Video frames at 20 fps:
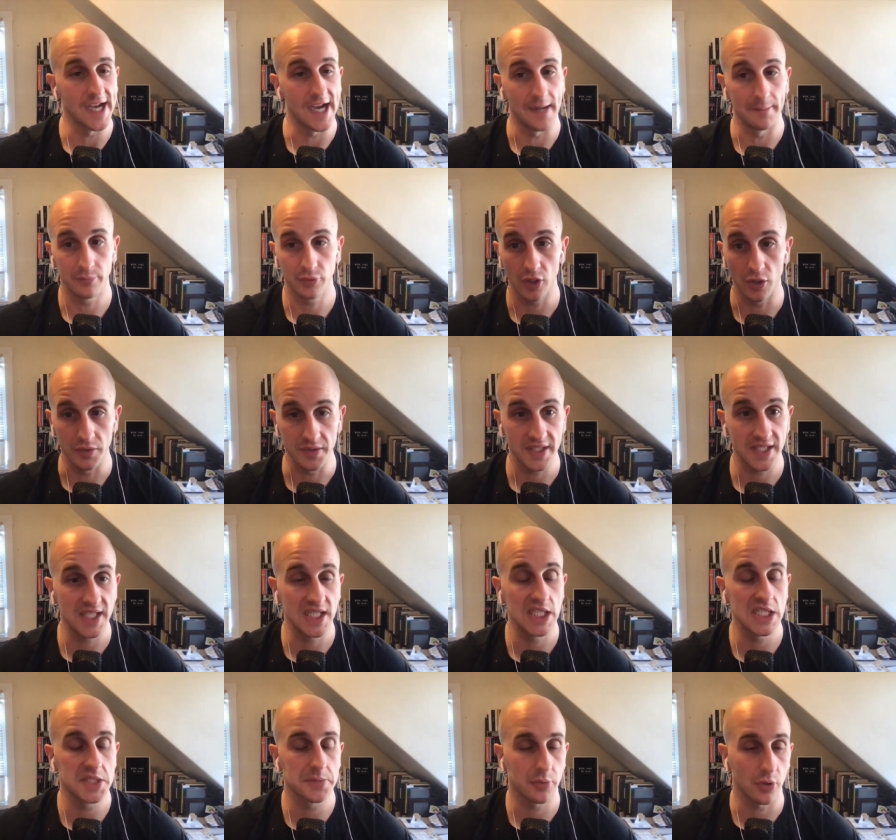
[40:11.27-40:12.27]
prone
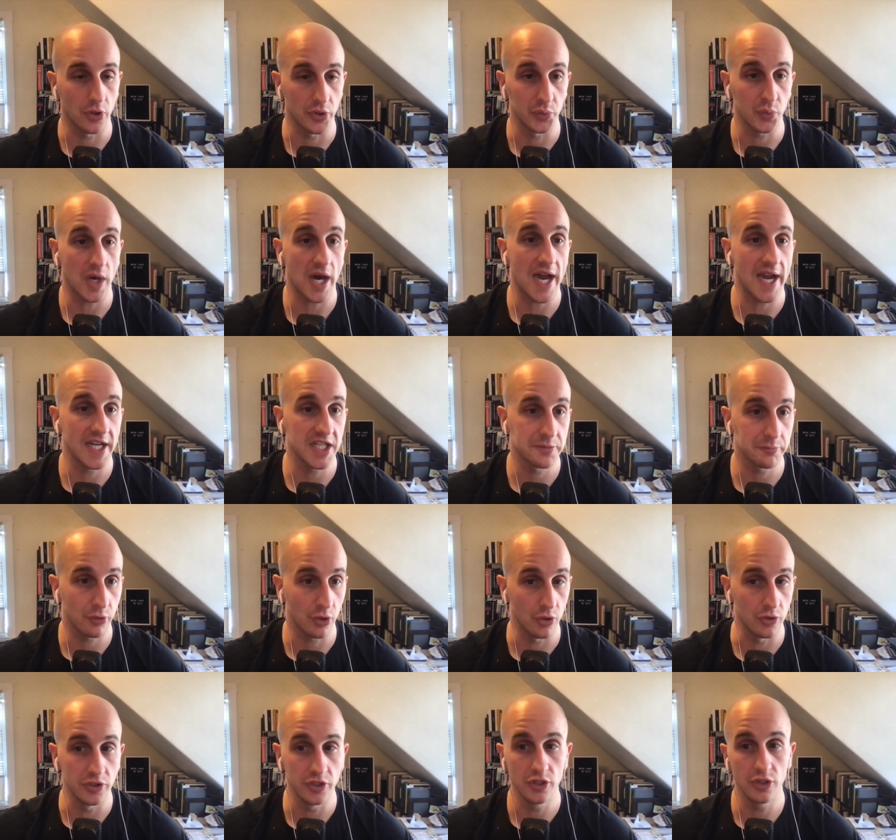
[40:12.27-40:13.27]
T's, prone Y's,
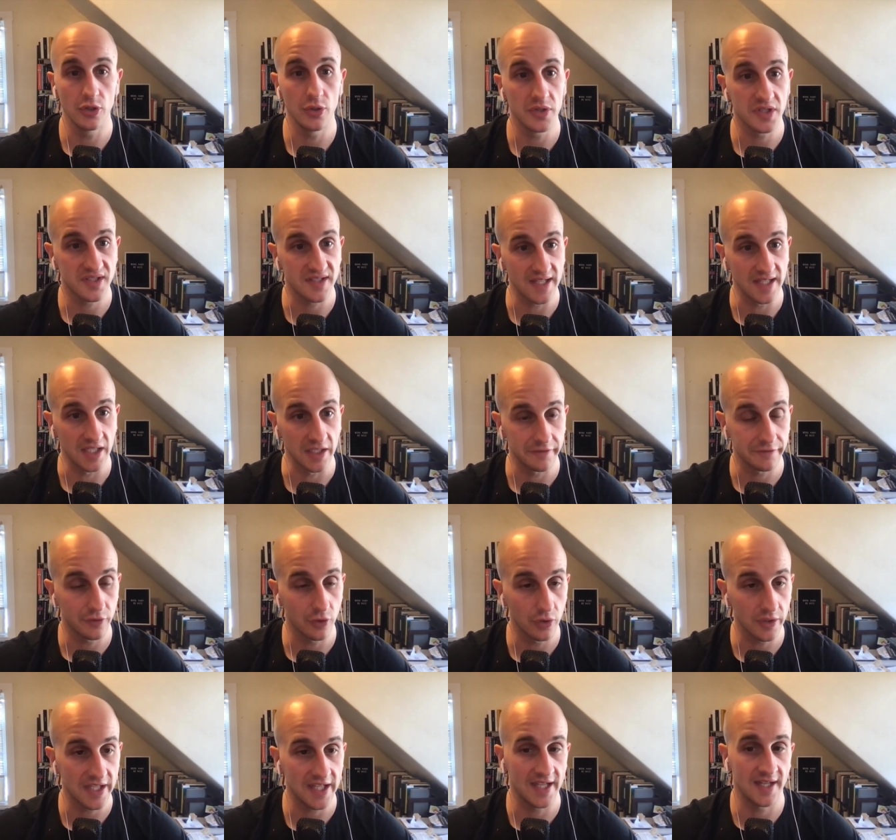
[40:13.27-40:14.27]
prone U's, standing
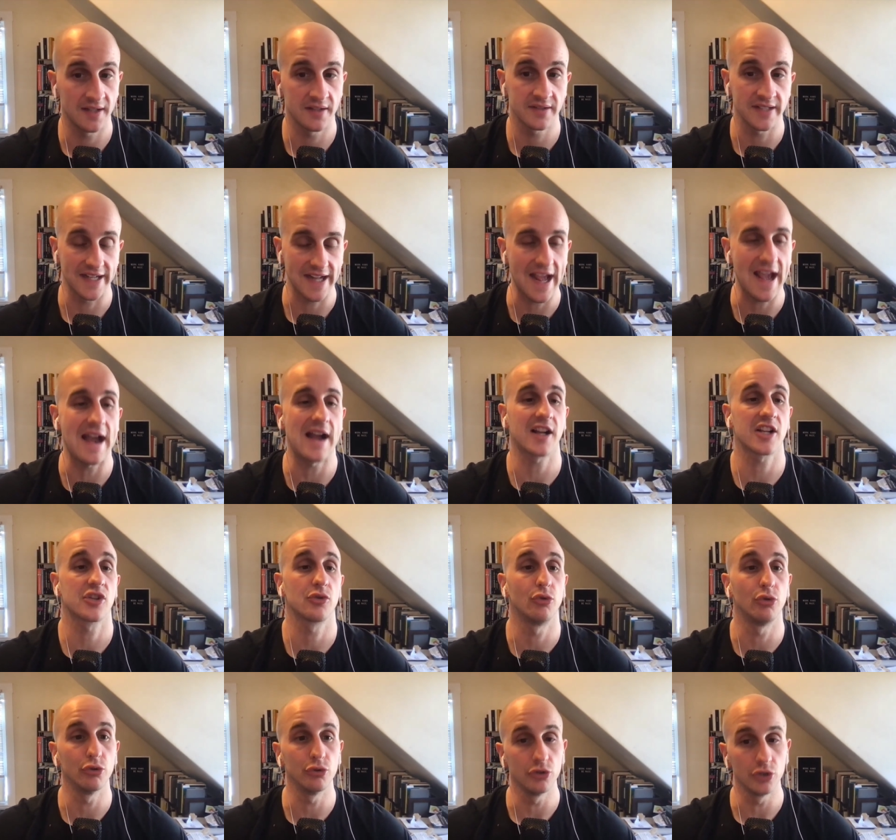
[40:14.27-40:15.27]
full cans, like
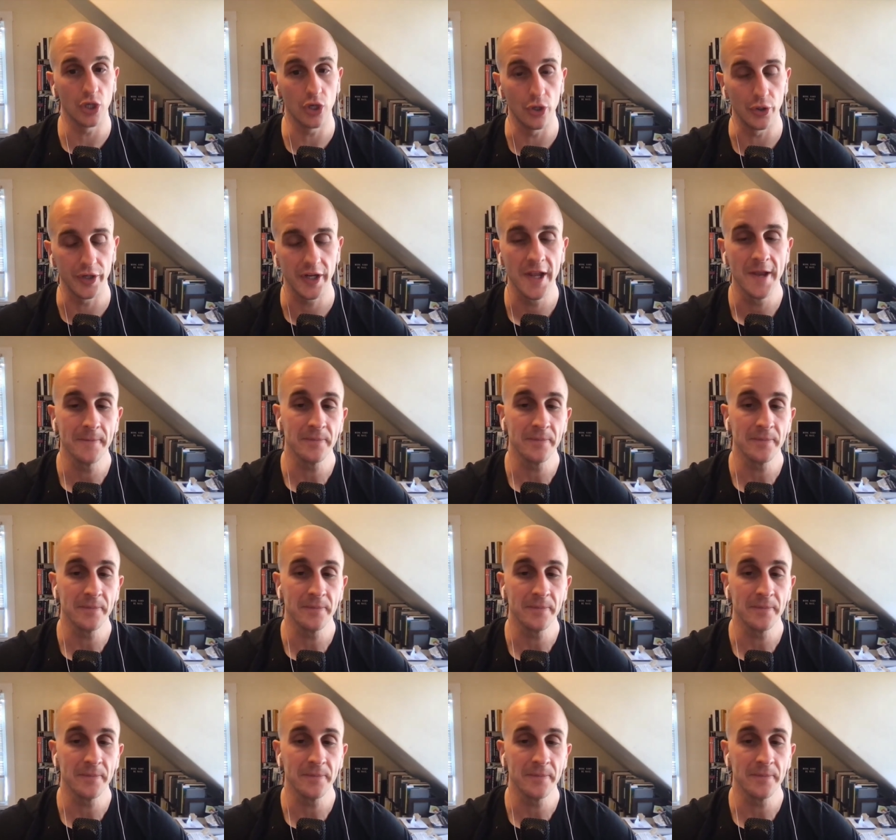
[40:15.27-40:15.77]
actual load.